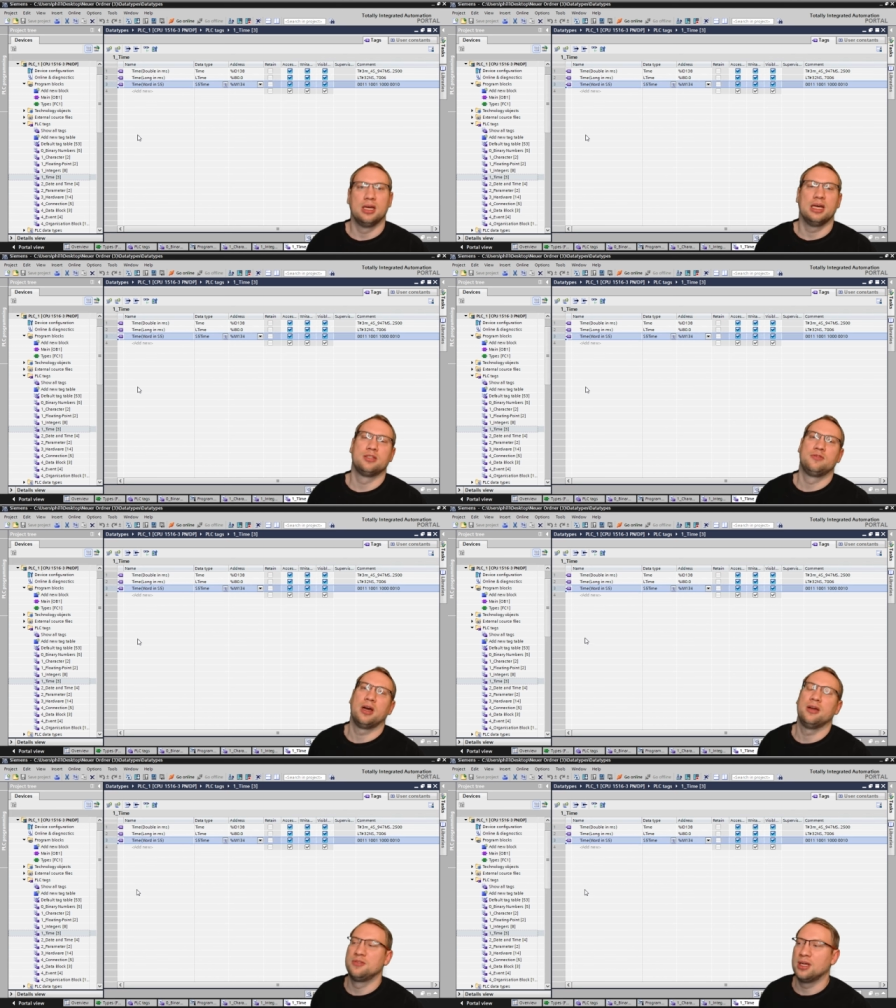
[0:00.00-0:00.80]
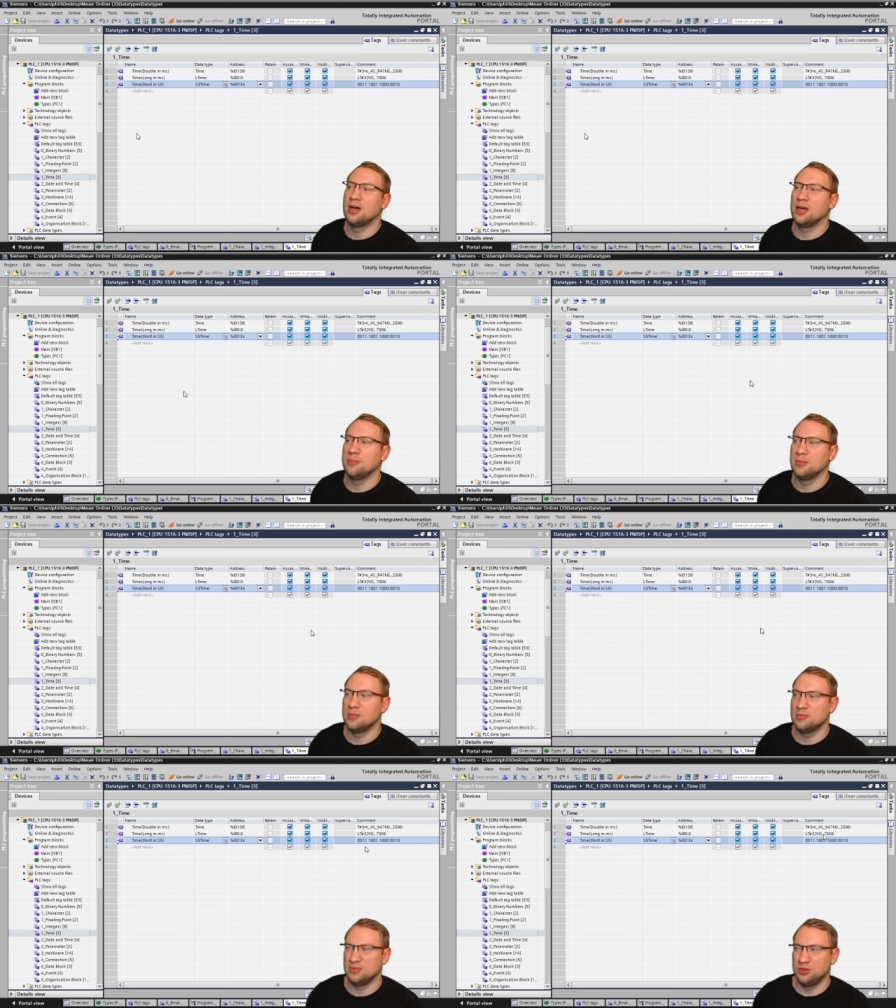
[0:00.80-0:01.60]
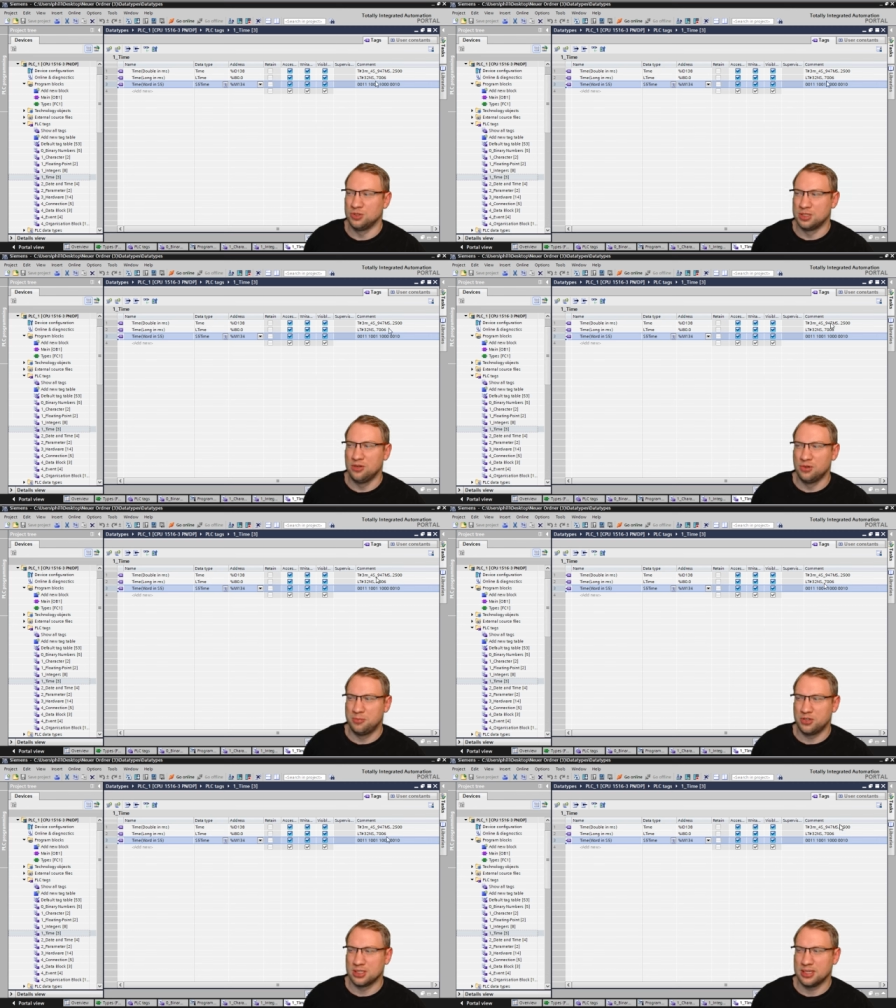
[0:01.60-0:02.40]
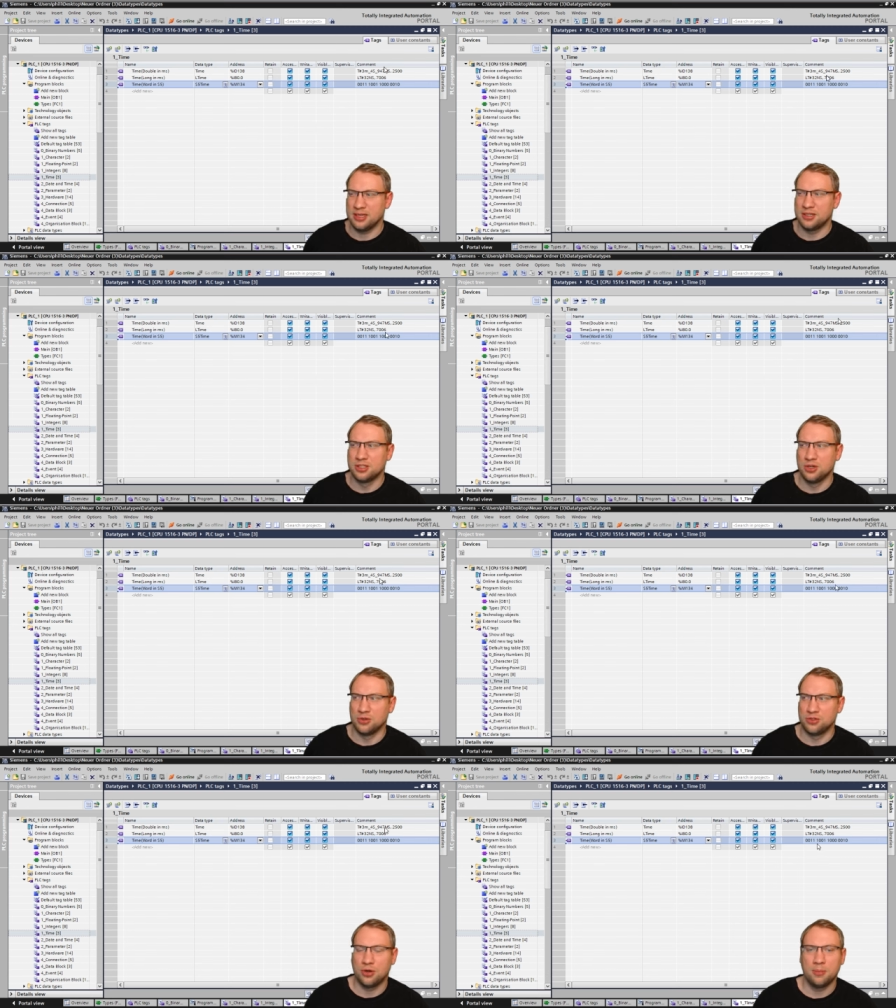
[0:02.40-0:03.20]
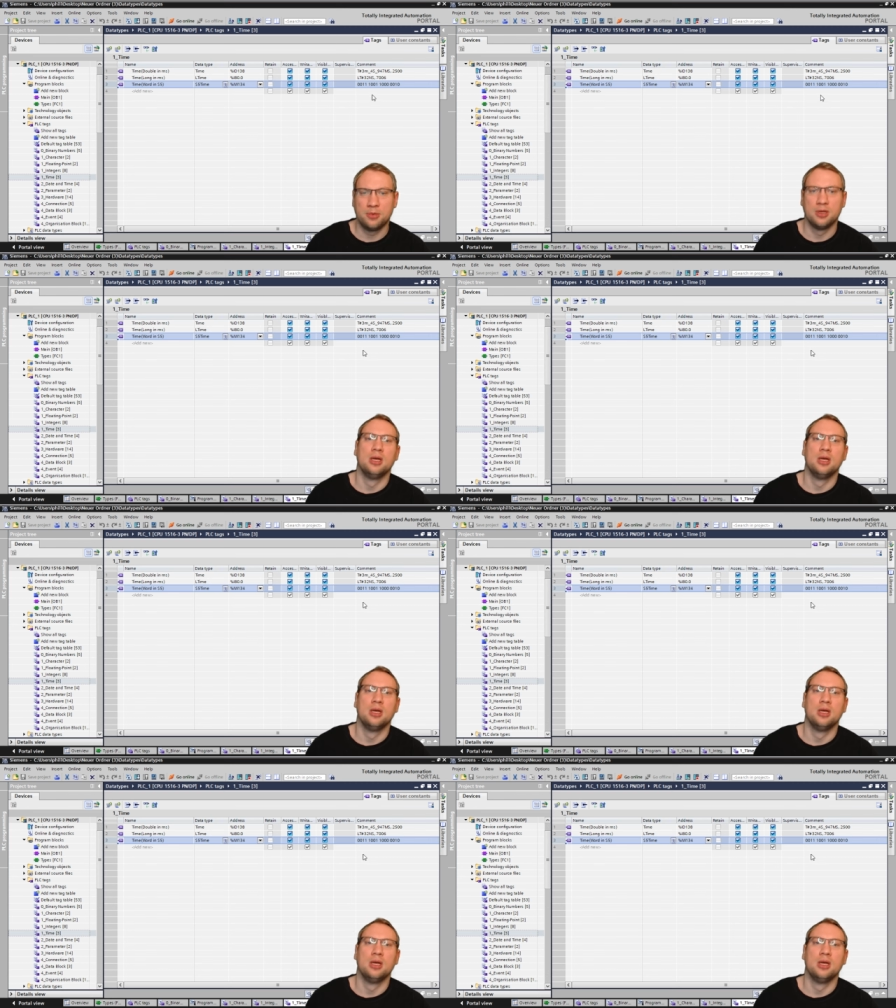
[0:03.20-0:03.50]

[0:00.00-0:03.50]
S five time, you see representations here on top.